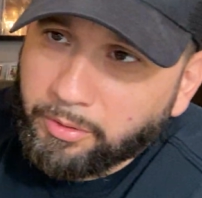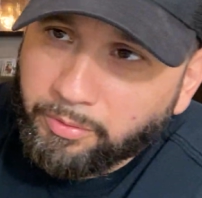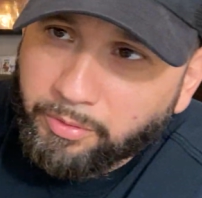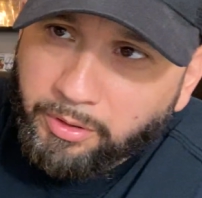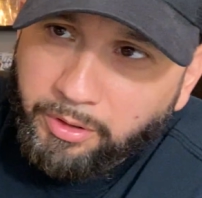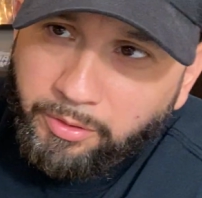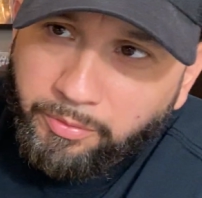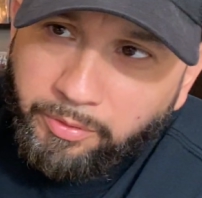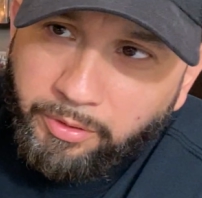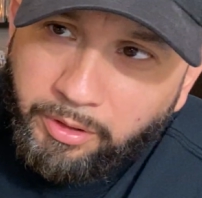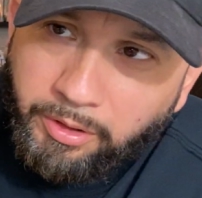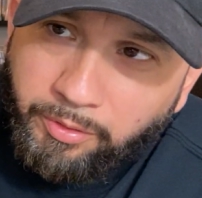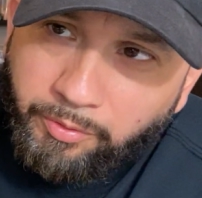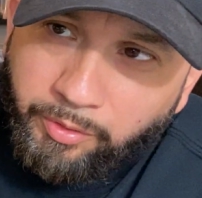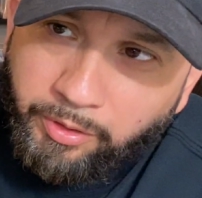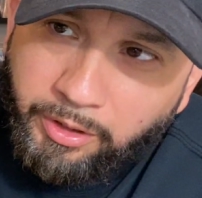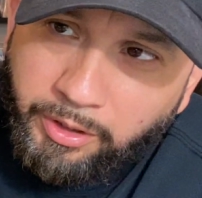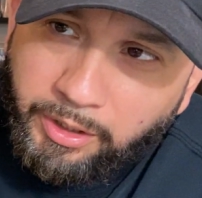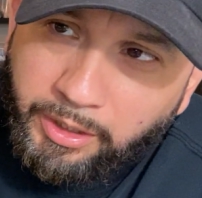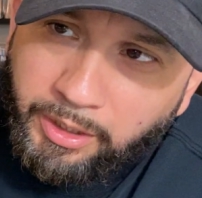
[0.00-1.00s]
really, really,
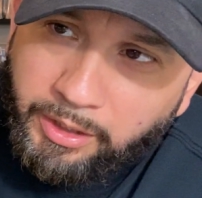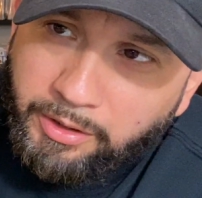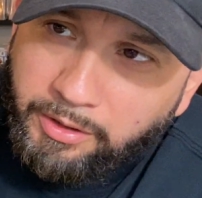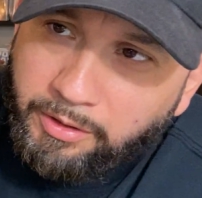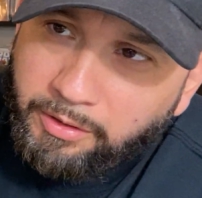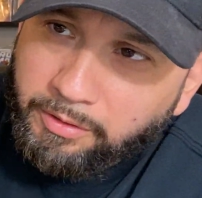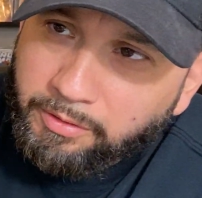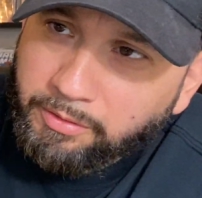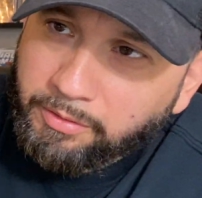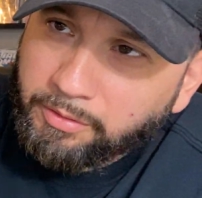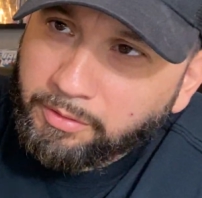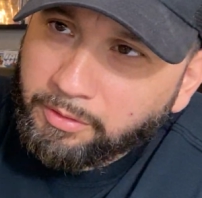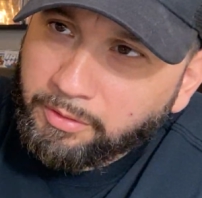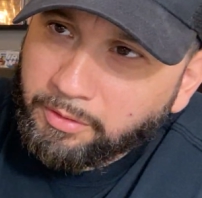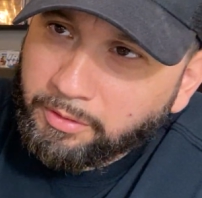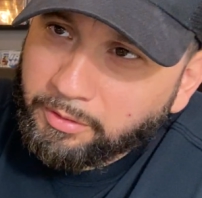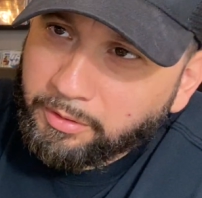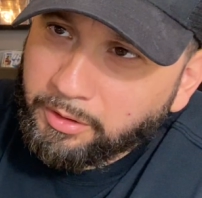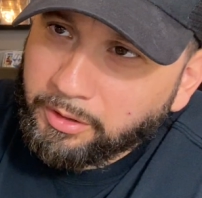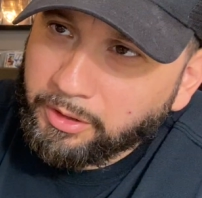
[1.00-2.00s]
really like this.
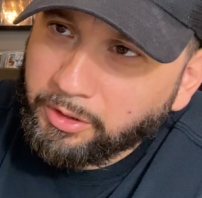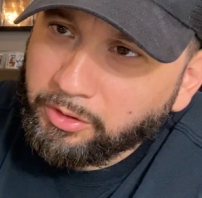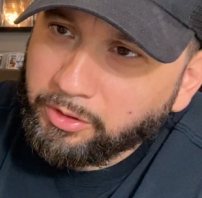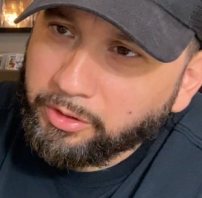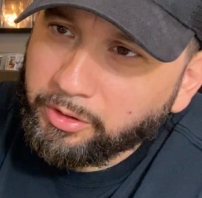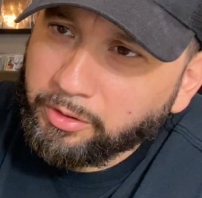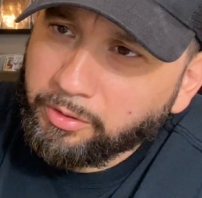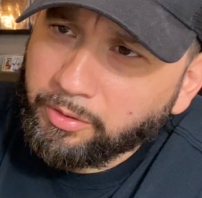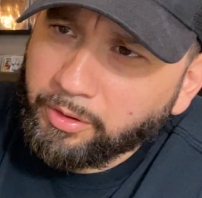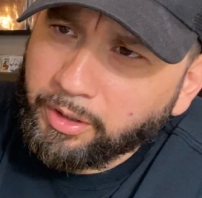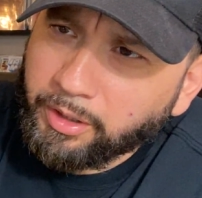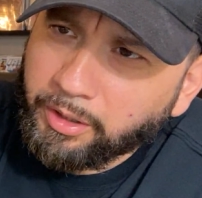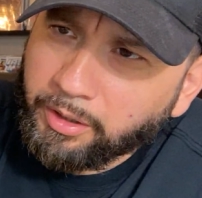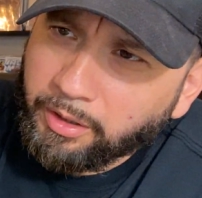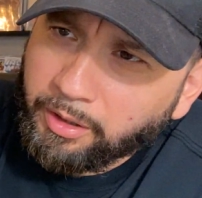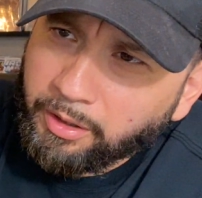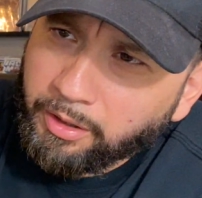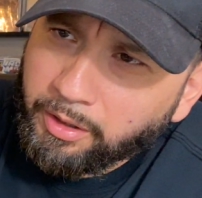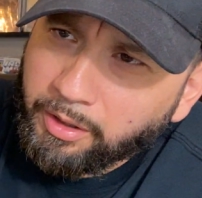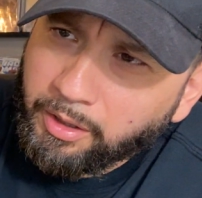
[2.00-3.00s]
Clear to the Great
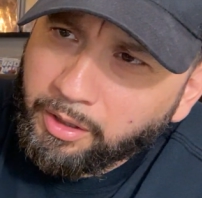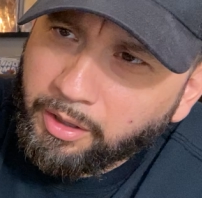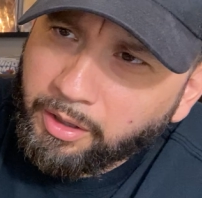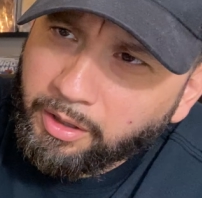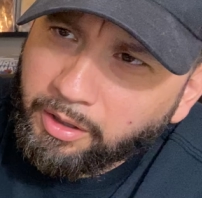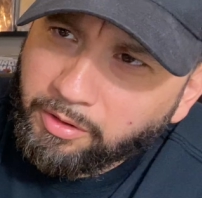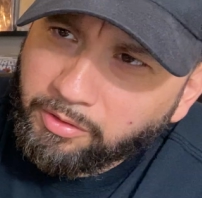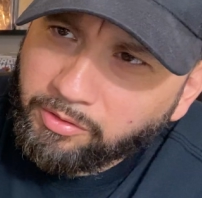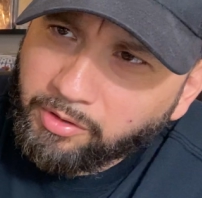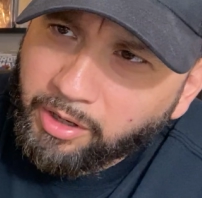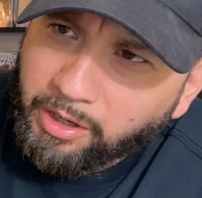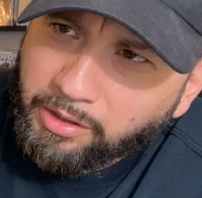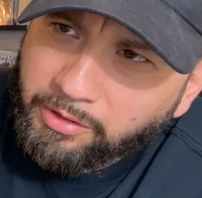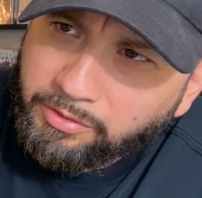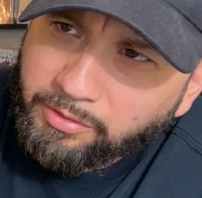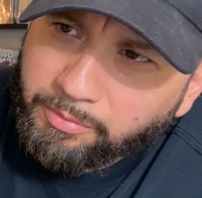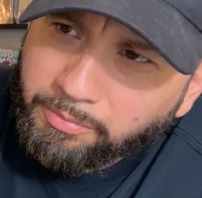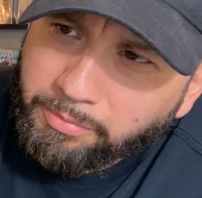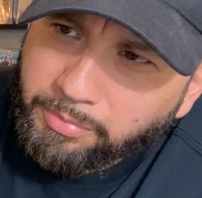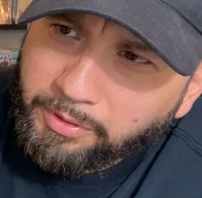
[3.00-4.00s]
is
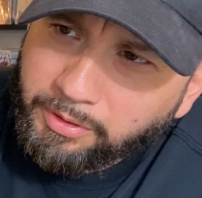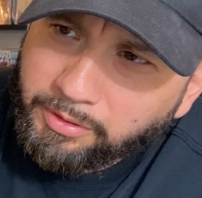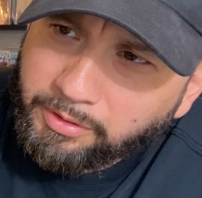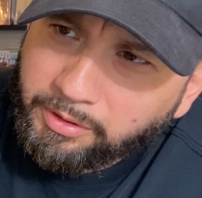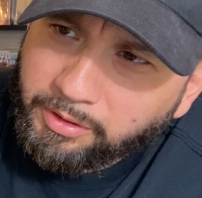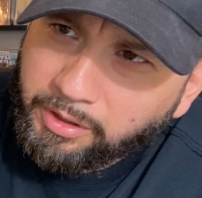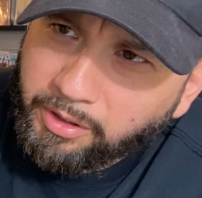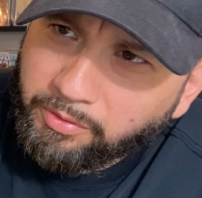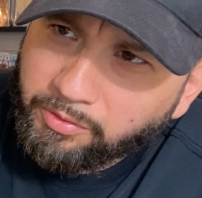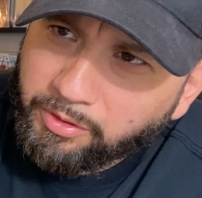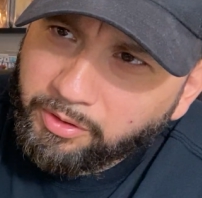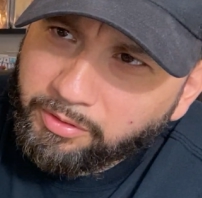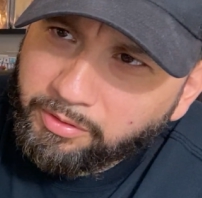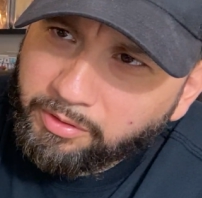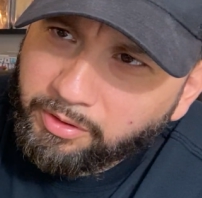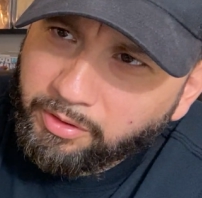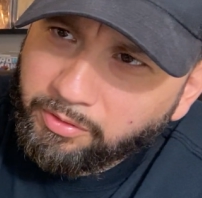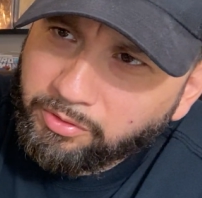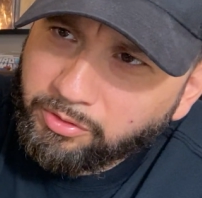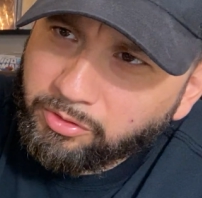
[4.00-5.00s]
awesome, but the cover
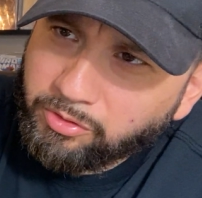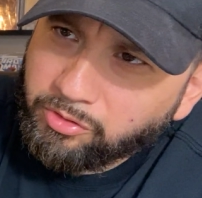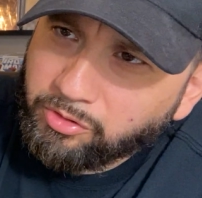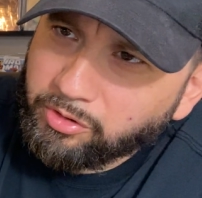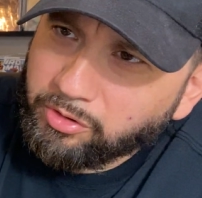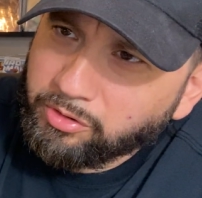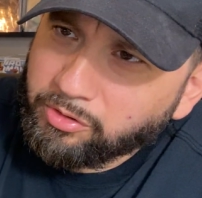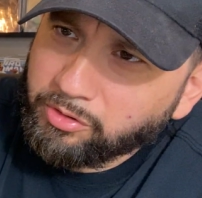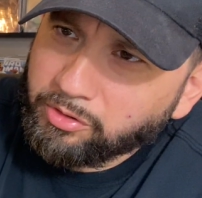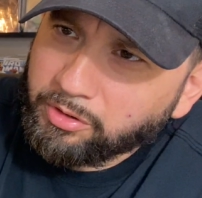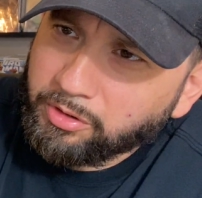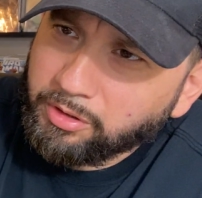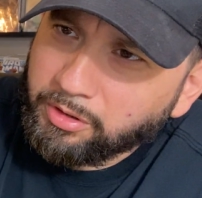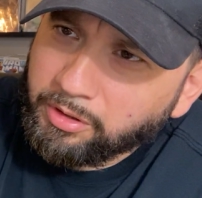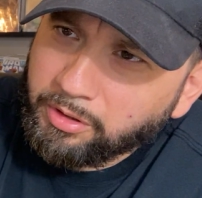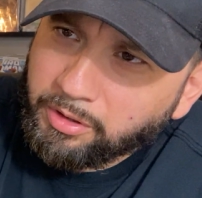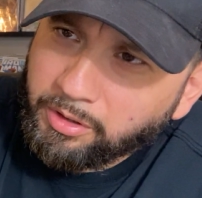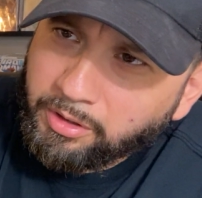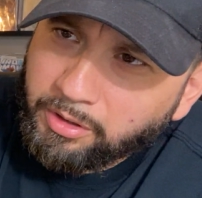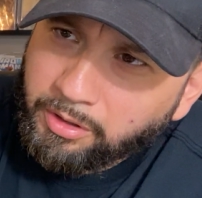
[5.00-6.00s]
itself is just
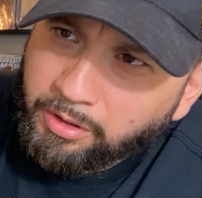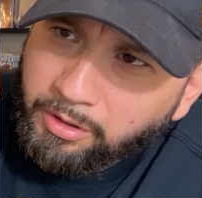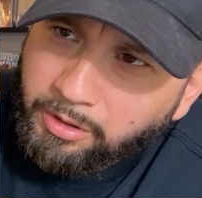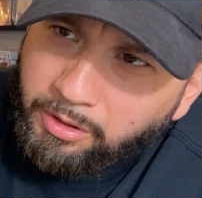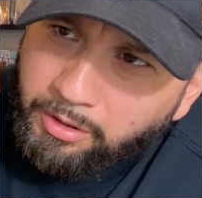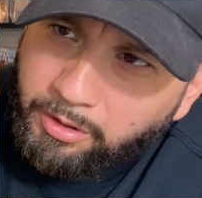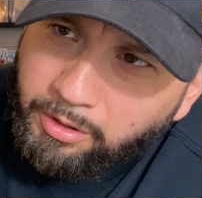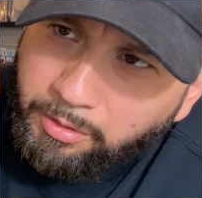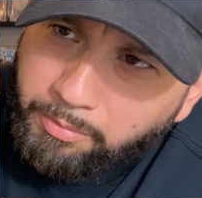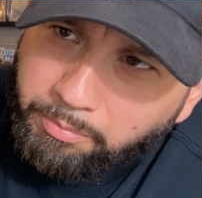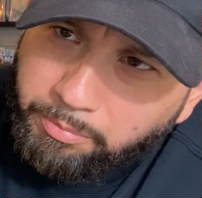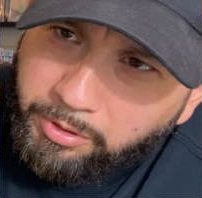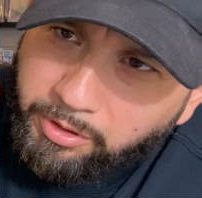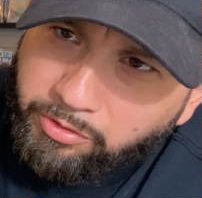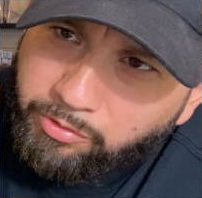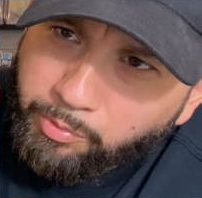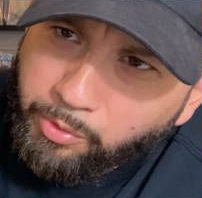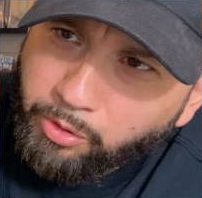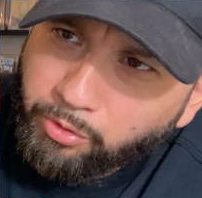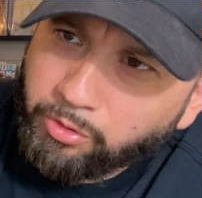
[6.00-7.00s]

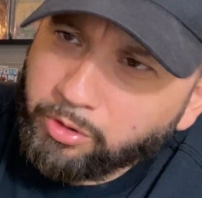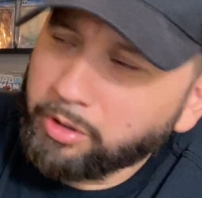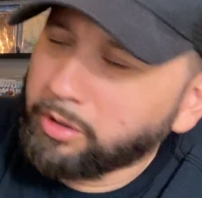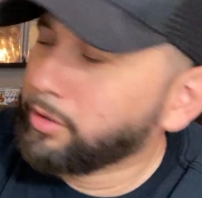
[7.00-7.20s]
beast mode.